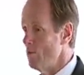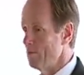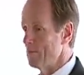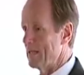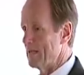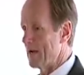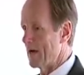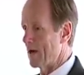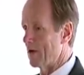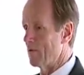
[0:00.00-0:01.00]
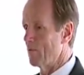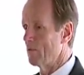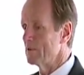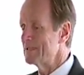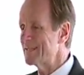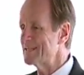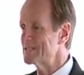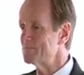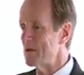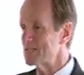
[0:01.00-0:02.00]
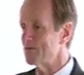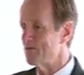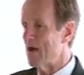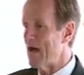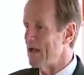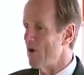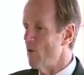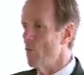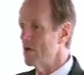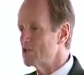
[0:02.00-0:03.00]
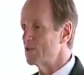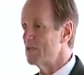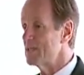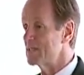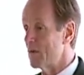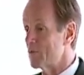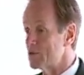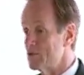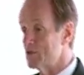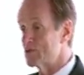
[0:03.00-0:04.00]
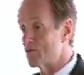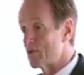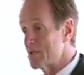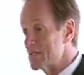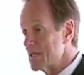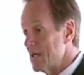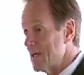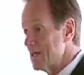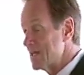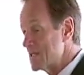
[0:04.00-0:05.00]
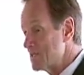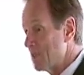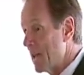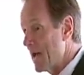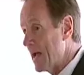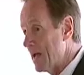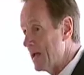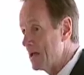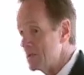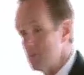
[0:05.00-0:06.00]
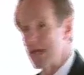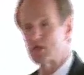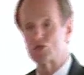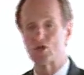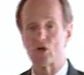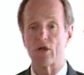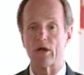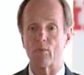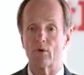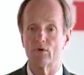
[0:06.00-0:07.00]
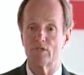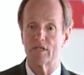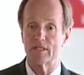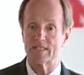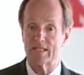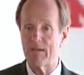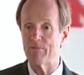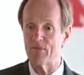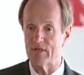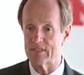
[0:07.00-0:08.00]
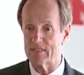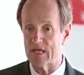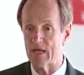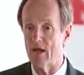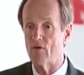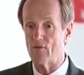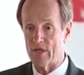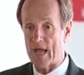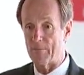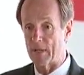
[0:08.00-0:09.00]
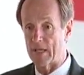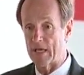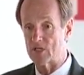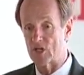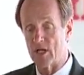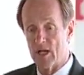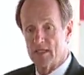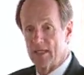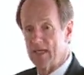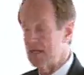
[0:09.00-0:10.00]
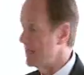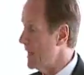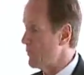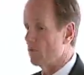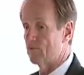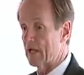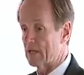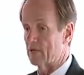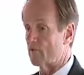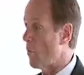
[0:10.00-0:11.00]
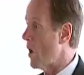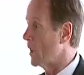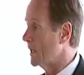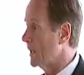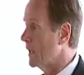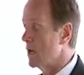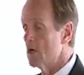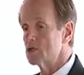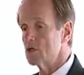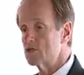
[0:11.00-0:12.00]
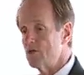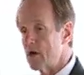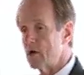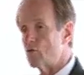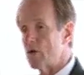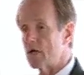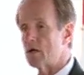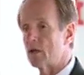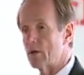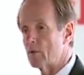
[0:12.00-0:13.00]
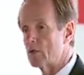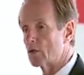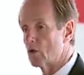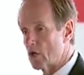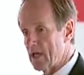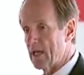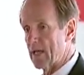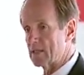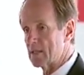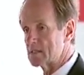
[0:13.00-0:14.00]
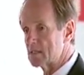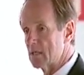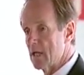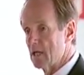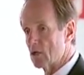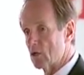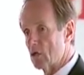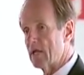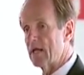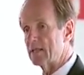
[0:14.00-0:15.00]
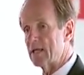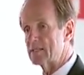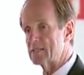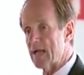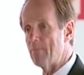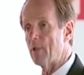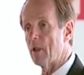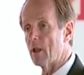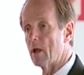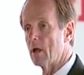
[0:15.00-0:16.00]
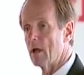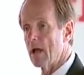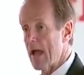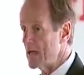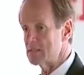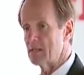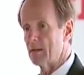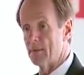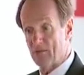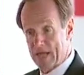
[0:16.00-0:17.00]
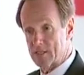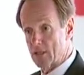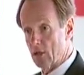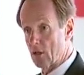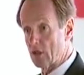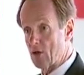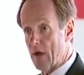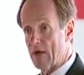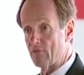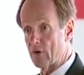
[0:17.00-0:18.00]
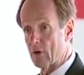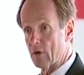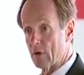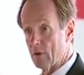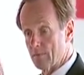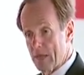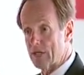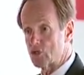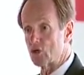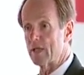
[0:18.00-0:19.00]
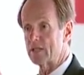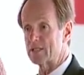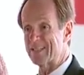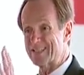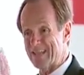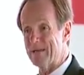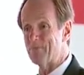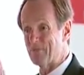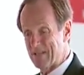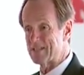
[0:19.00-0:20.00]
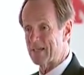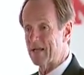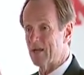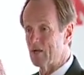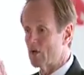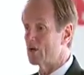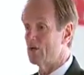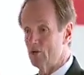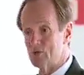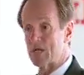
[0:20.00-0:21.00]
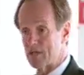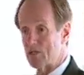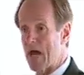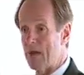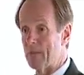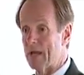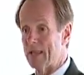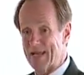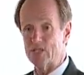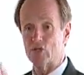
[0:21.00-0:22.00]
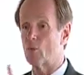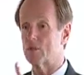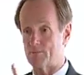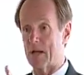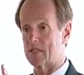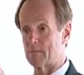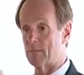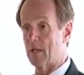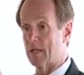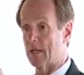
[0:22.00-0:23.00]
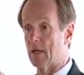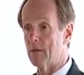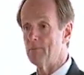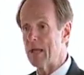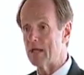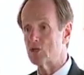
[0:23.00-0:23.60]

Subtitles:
Who made the error? Didn't specify which thin set was used for this display to make sure that we're using the same thin set for the application to getting that reflective quality. So it's very critical that when you're looking at this and you're looking at that sample, ask them if that's the look you're after. Make sure that's the same thin set you're going to use on the job. That's your responsibility.